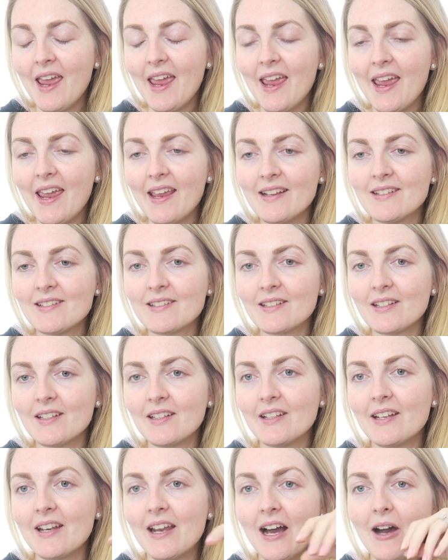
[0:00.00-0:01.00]
And
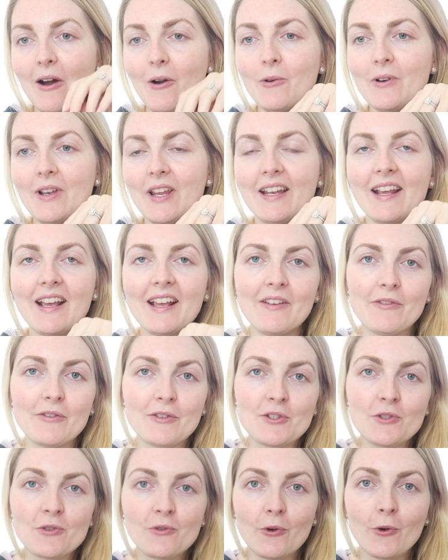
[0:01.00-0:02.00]
now that I have
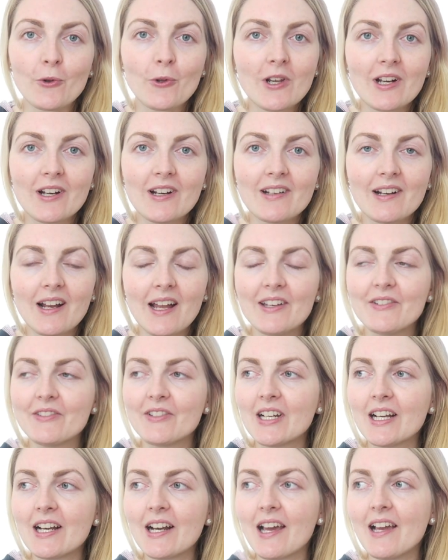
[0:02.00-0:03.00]
a stroller, I
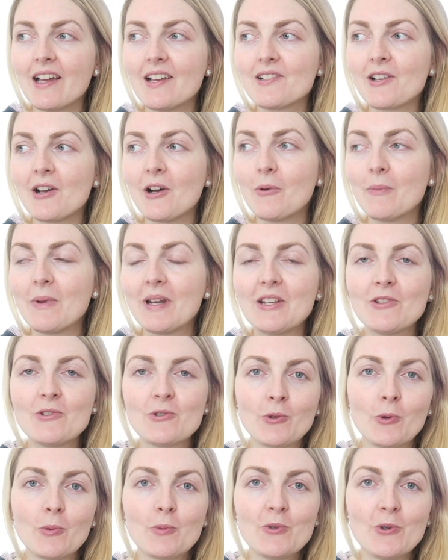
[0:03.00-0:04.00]
realize how many
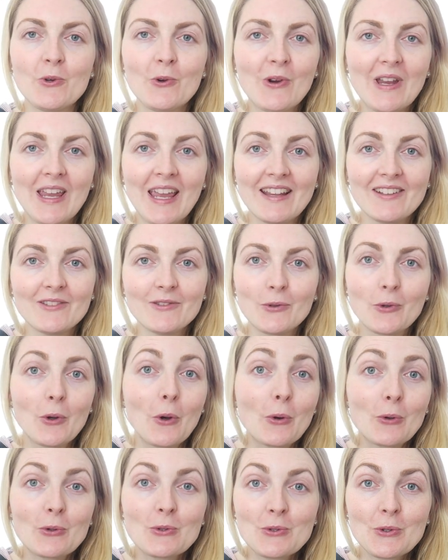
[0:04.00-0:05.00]
shops you can't
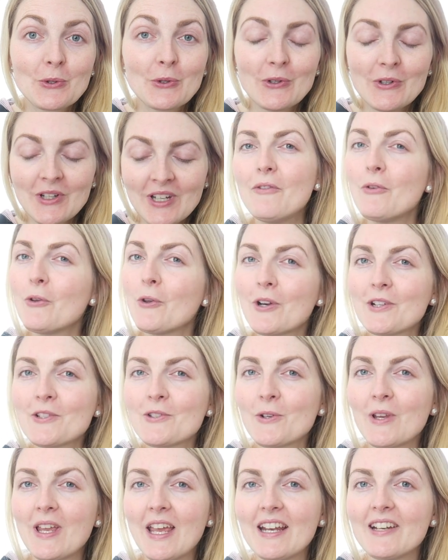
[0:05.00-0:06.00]
go to. If you are
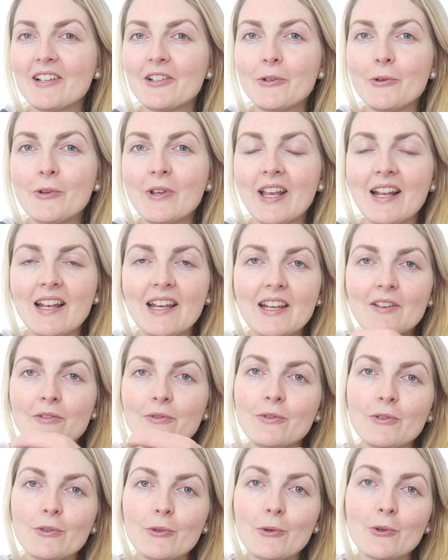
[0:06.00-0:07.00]
together, you can
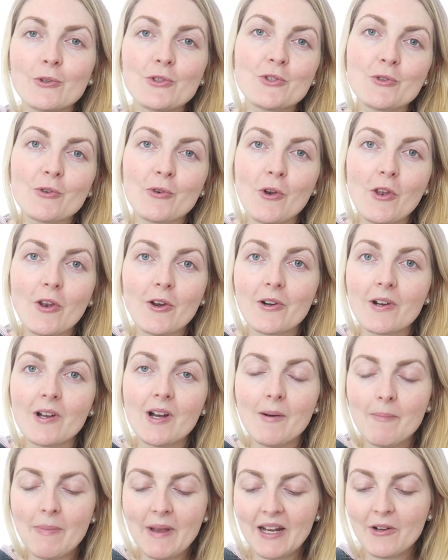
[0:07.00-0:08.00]
lift your stroller
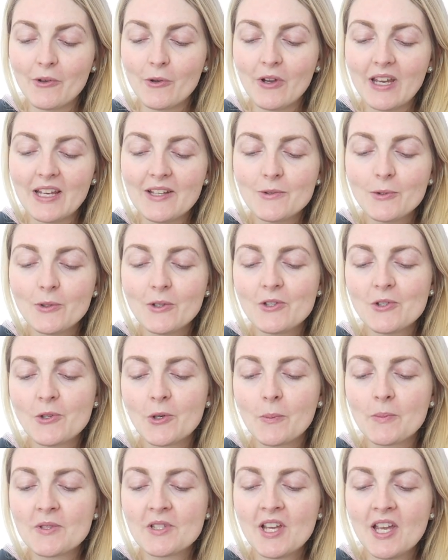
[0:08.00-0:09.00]
up and go into the
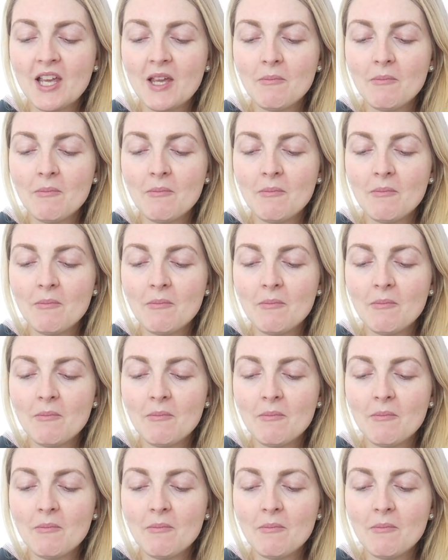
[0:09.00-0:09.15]
shops.